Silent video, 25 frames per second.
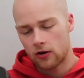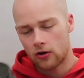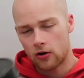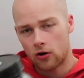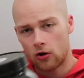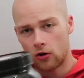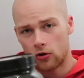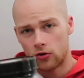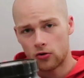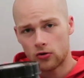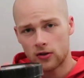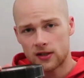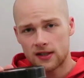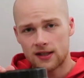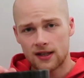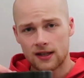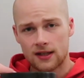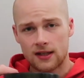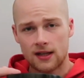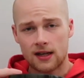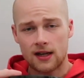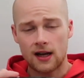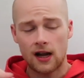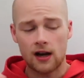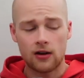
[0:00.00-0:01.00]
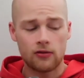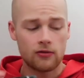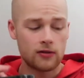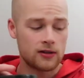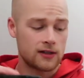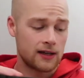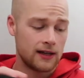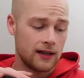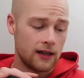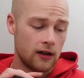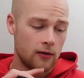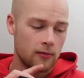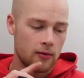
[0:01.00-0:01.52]
good, 160
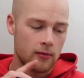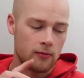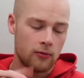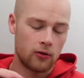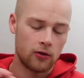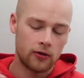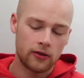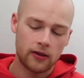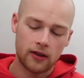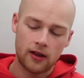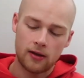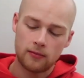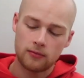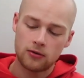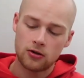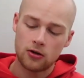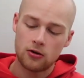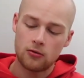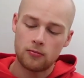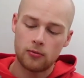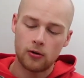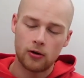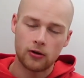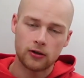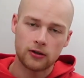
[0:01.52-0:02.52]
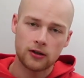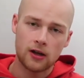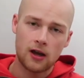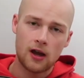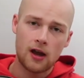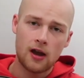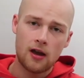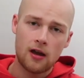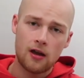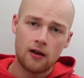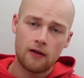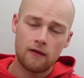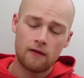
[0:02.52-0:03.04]
calories, a little bit more than them two, but
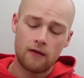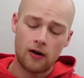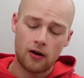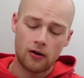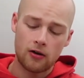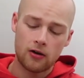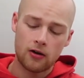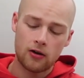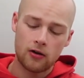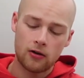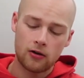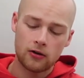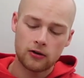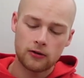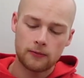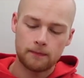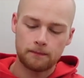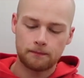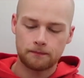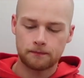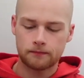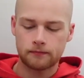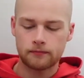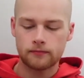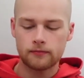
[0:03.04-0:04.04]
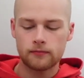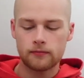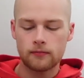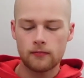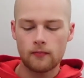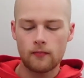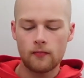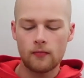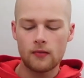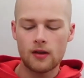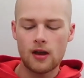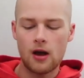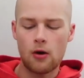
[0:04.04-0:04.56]
very good.
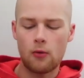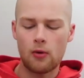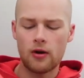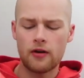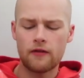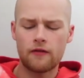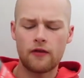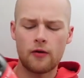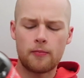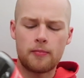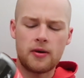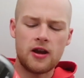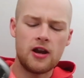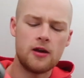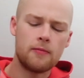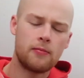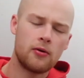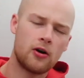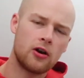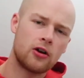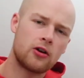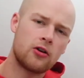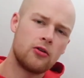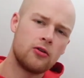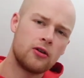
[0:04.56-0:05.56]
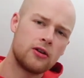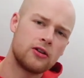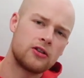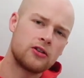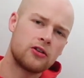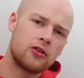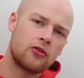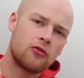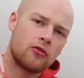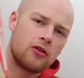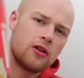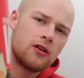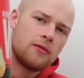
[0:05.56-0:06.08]
I went for peanut butter cookies
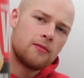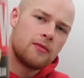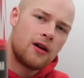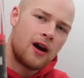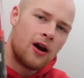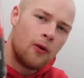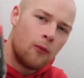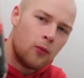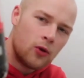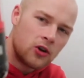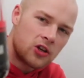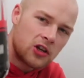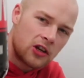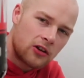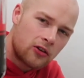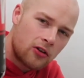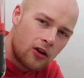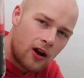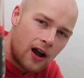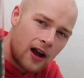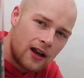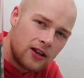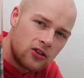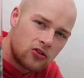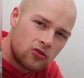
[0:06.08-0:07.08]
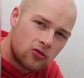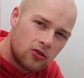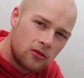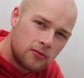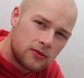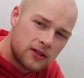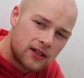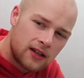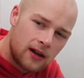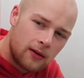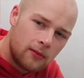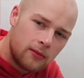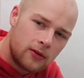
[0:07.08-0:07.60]
and cream. I wish I'd got ice
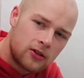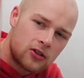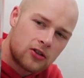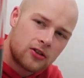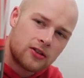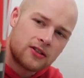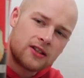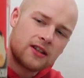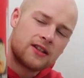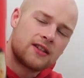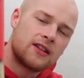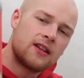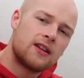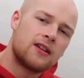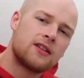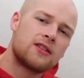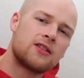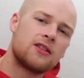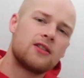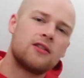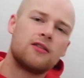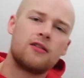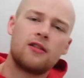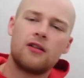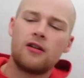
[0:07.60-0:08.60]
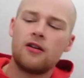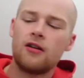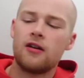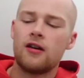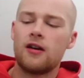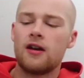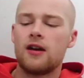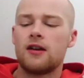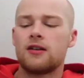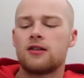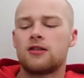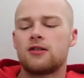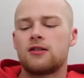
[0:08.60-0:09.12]
cream sandwich because they sent us
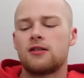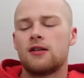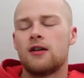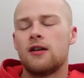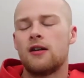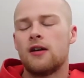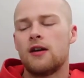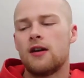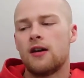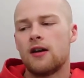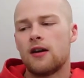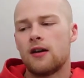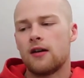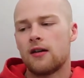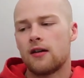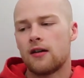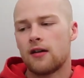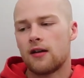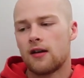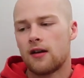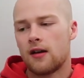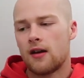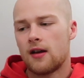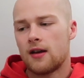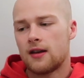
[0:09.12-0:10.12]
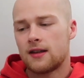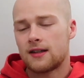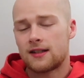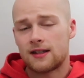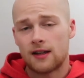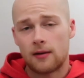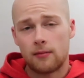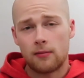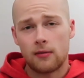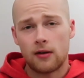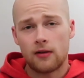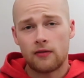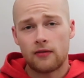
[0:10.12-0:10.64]
a
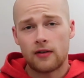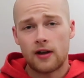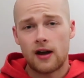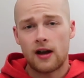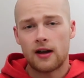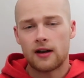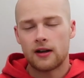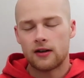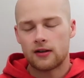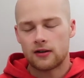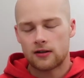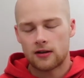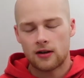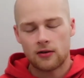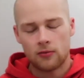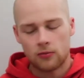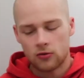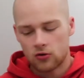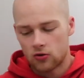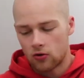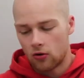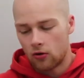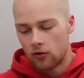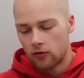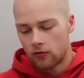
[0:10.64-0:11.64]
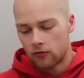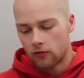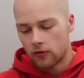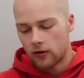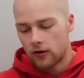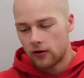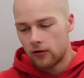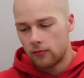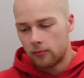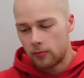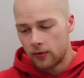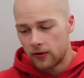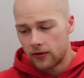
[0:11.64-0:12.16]
sample of that and it was
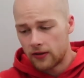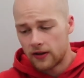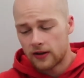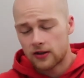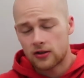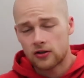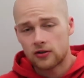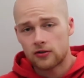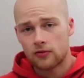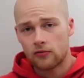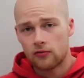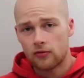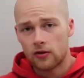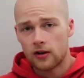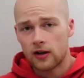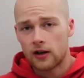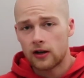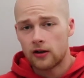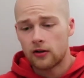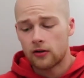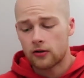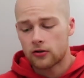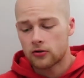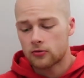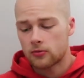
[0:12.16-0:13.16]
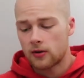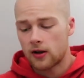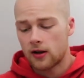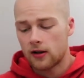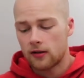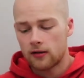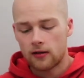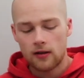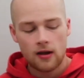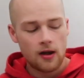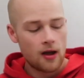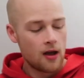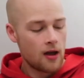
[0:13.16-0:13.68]
unreal, but this is really good as
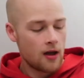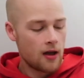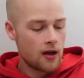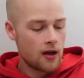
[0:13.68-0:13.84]
well.